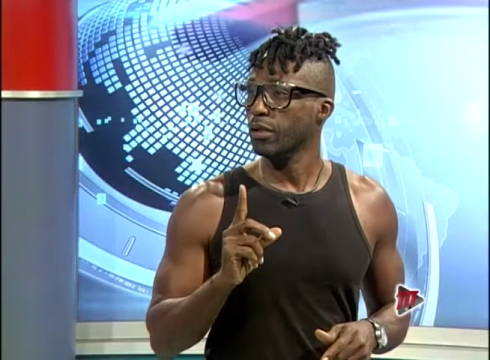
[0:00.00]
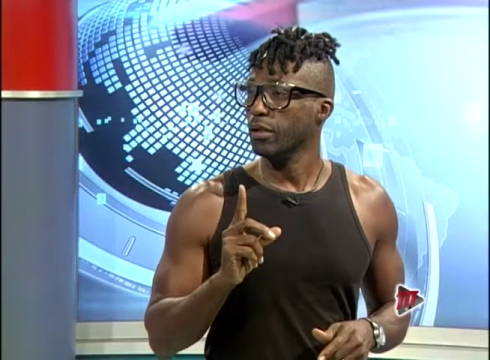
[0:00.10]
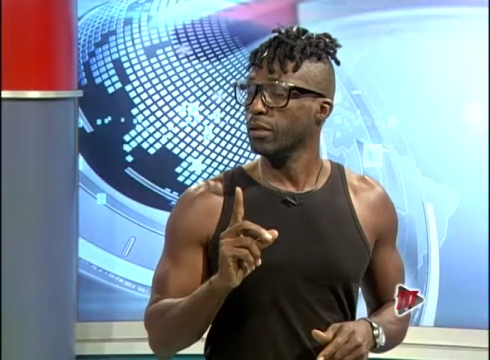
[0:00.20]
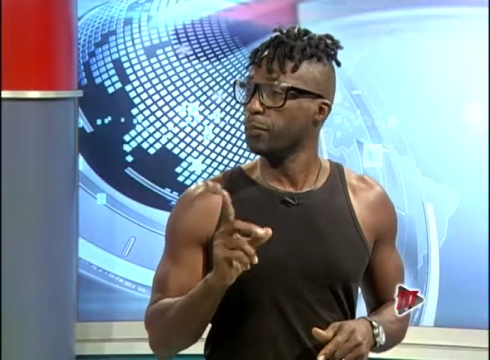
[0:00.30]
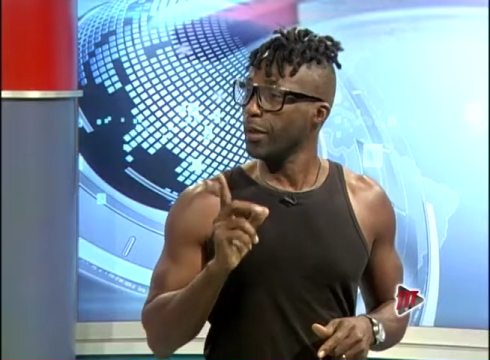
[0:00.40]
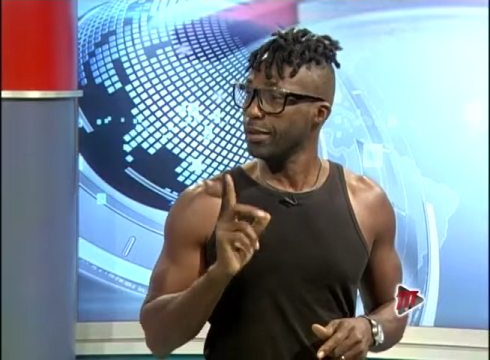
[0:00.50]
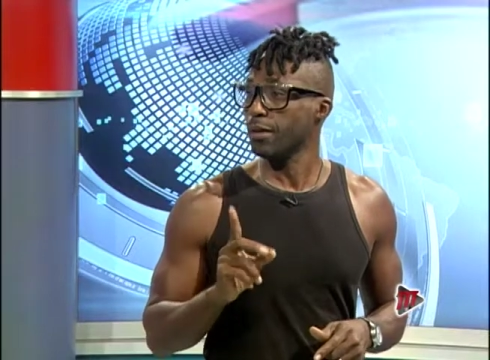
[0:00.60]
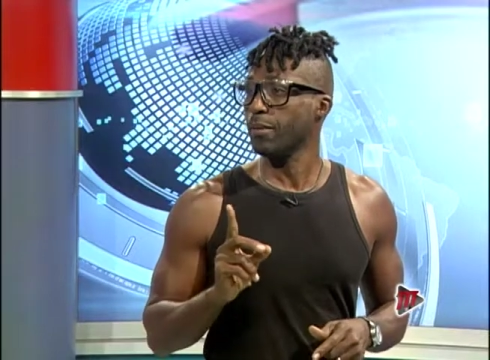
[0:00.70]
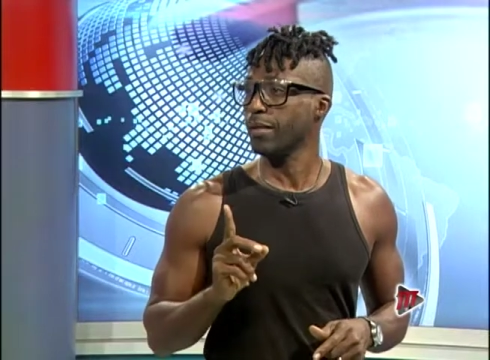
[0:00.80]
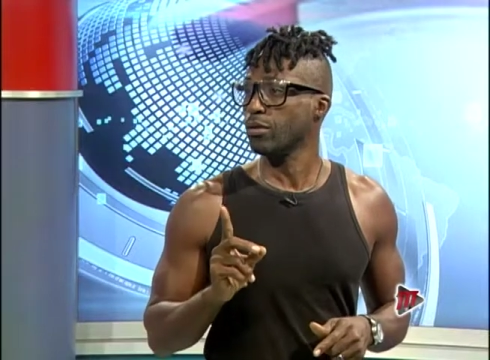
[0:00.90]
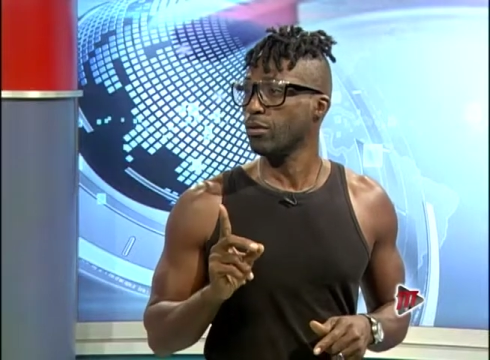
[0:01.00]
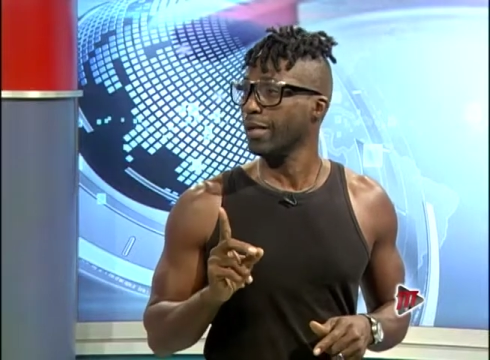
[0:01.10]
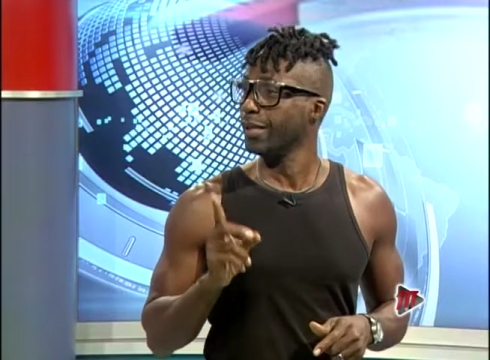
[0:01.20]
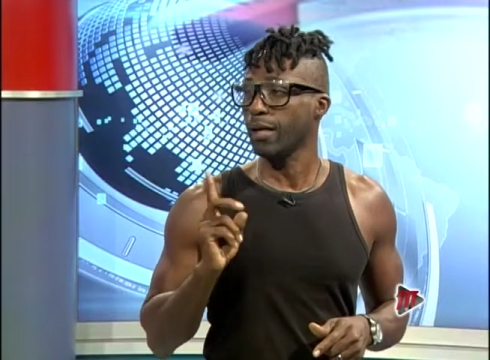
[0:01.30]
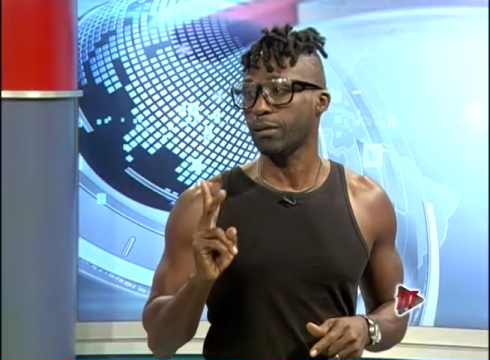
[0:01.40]
Yeah. The price of my song,
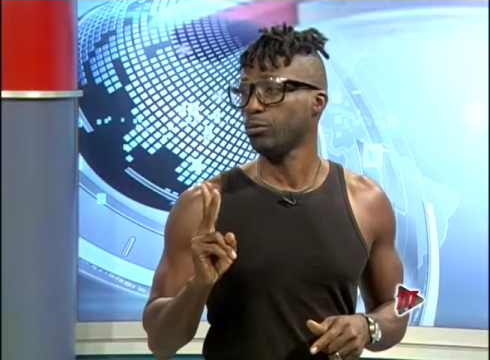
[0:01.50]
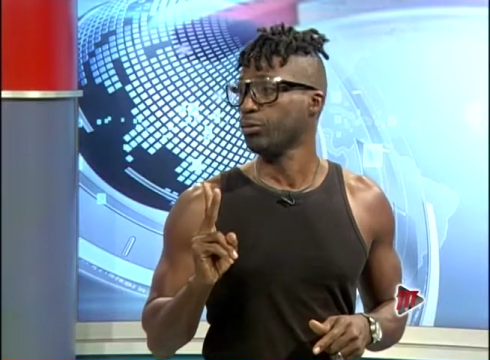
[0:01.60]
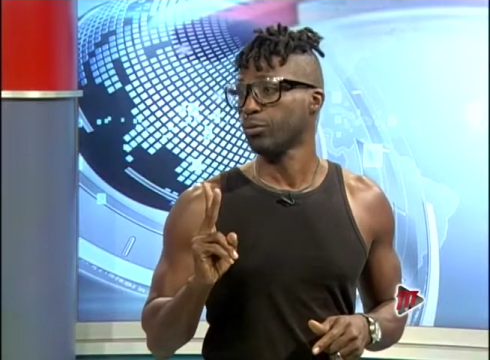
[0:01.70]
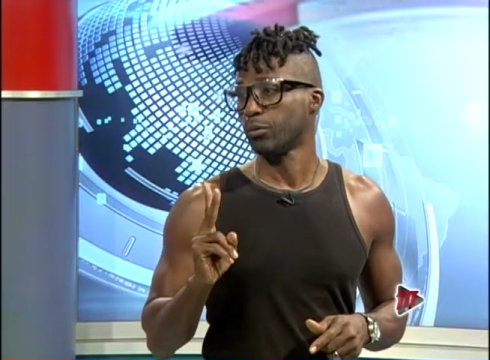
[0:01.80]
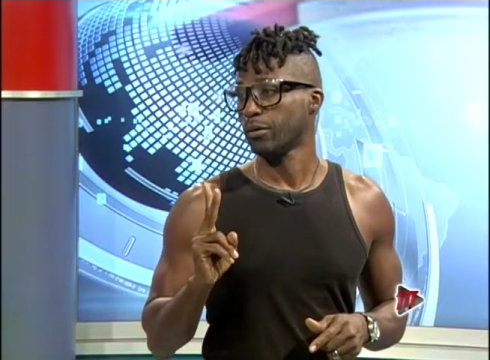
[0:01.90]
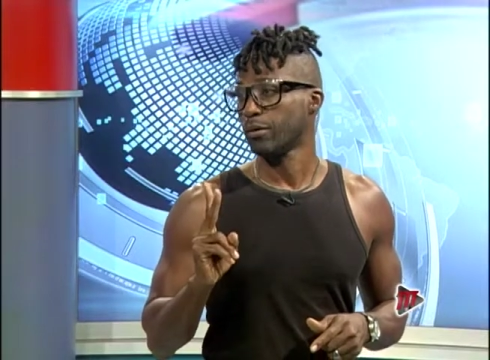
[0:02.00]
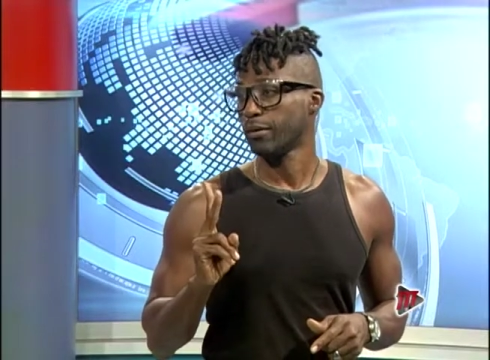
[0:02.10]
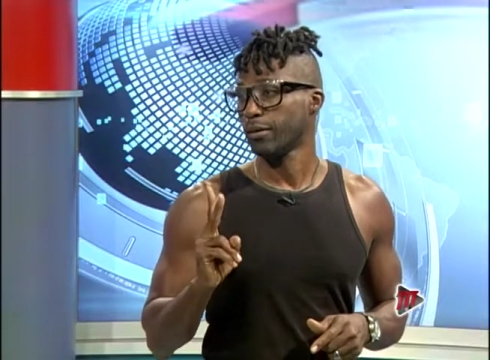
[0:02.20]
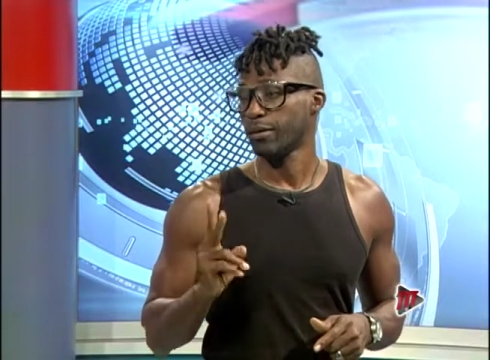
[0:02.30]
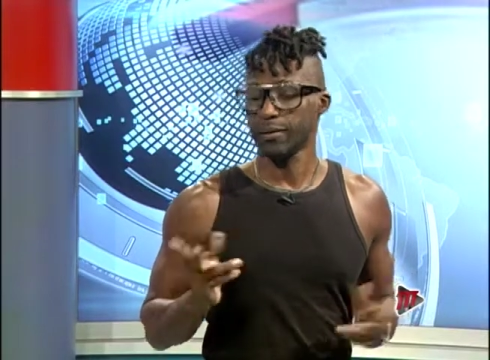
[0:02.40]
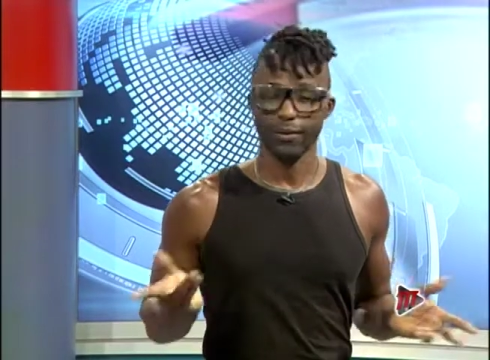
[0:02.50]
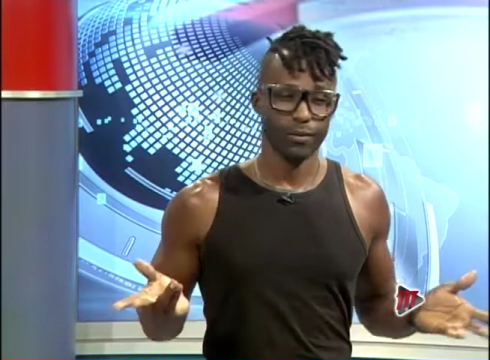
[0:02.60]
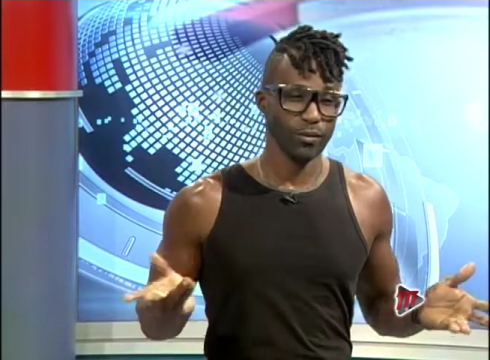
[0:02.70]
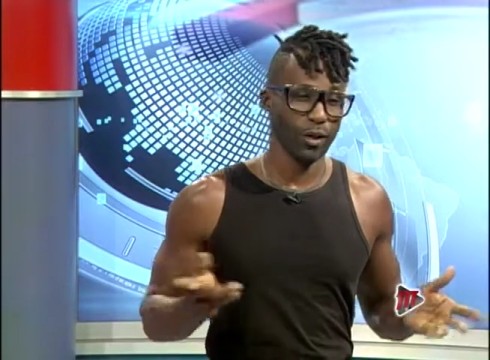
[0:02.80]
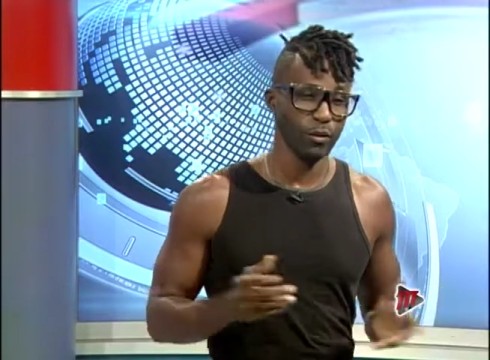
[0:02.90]
I can't do two. Aye, boy.
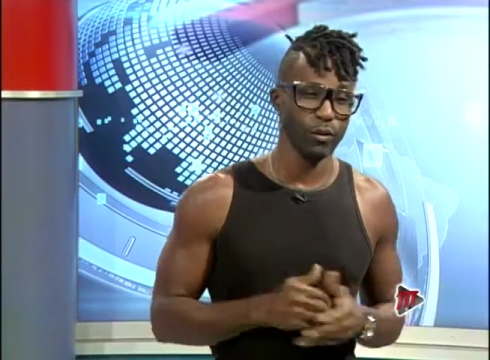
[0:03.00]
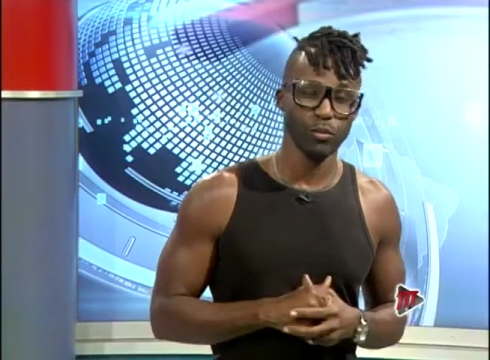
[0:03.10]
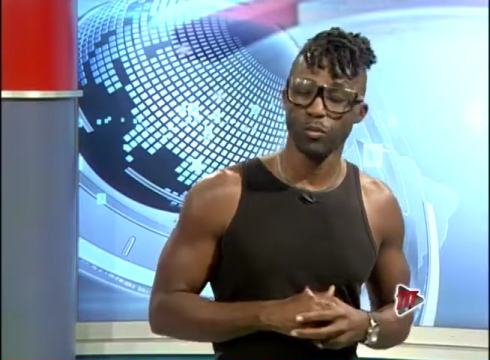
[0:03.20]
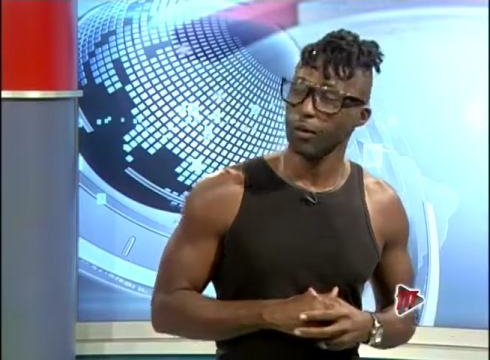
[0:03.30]
So I only there do one.